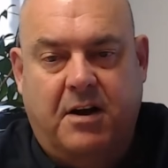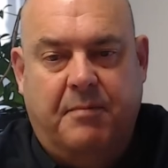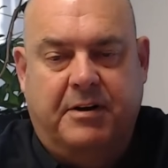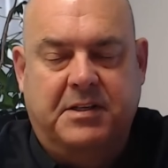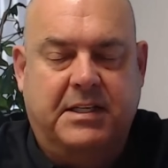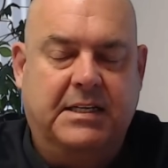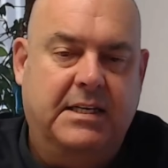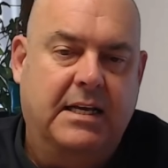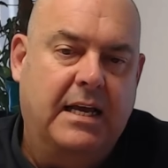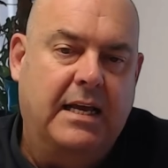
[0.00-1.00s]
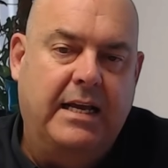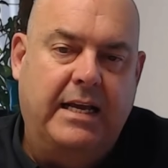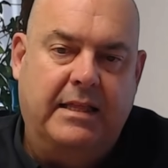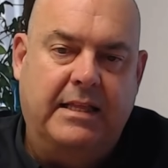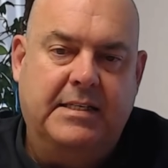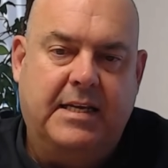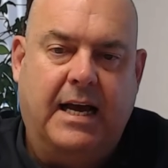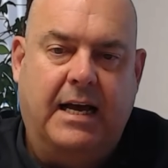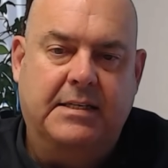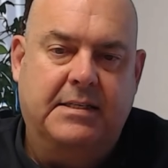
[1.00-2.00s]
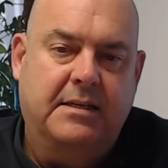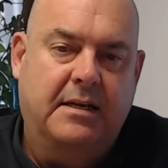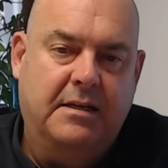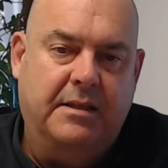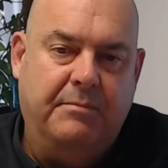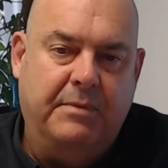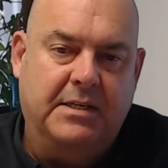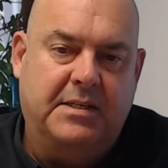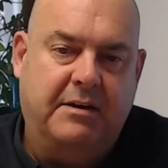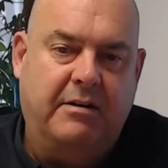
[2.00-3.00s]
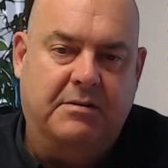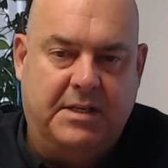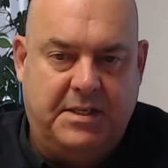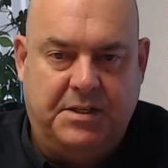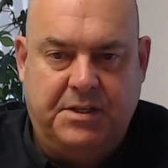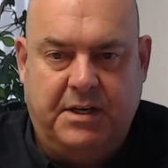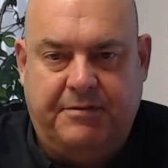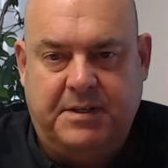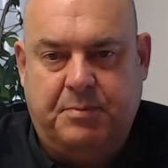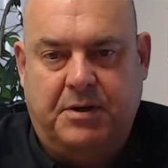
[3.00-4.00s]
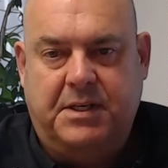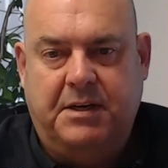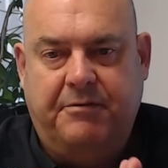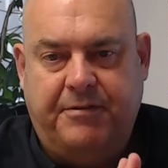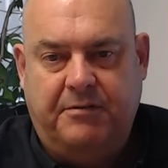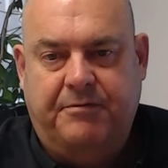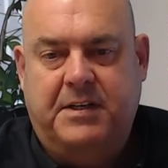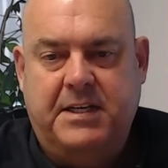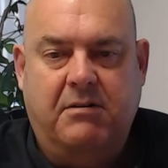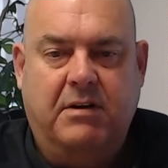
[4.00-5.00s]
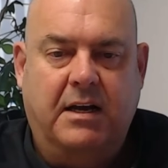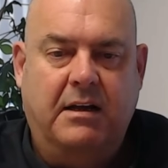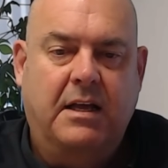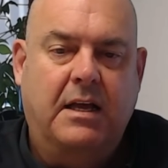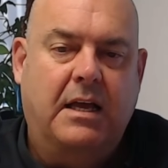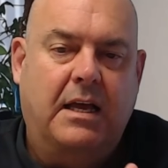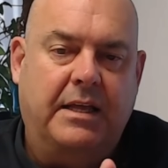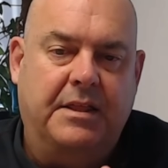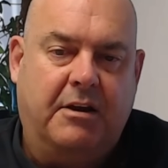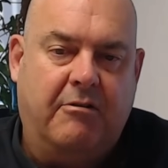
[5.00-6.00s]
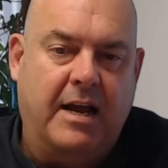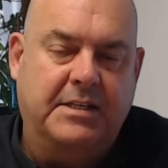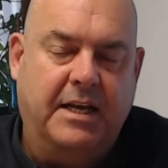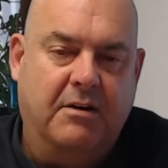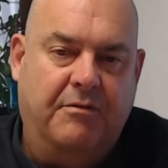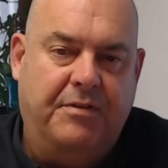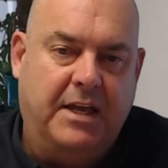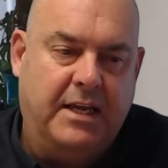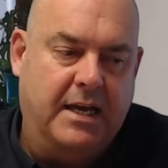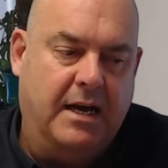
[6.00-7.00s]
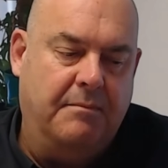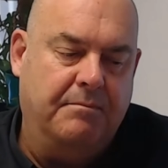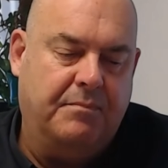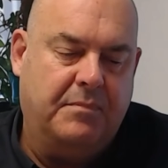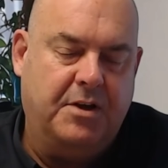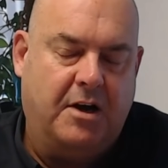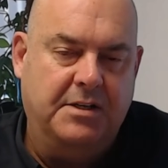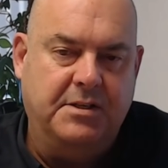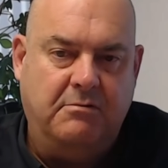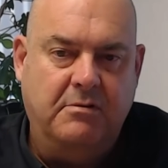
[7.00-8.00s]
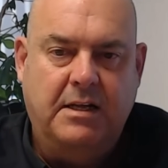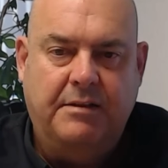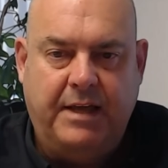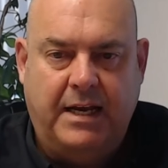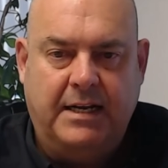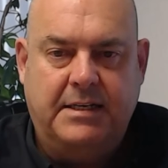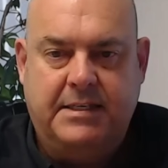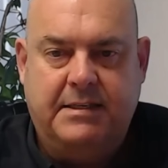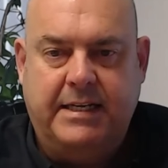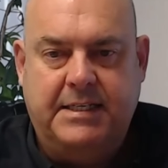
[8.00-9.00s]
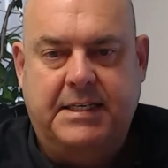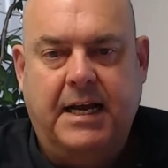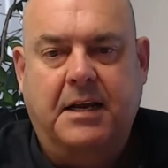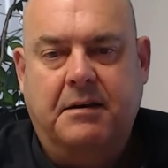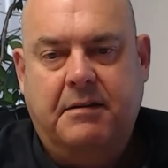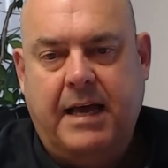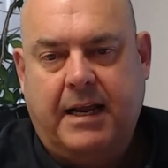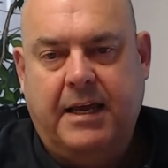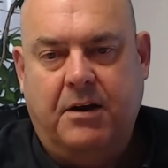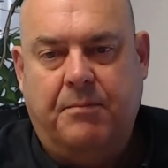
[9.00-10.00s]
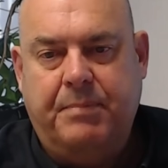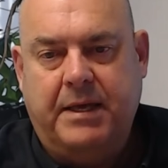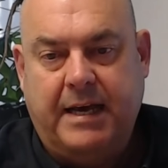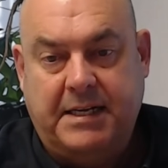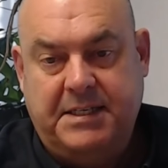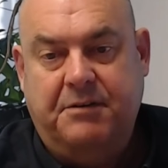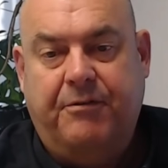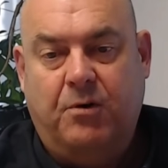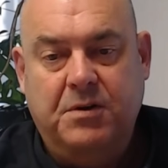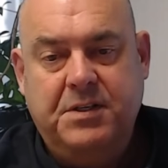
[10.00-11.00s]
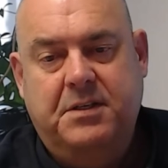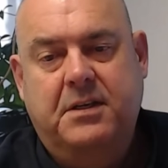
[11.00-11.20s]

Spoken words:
process, in this case, the ministerial decision, if it's positive for Talga in the granting of the title, then it's done. That's in force,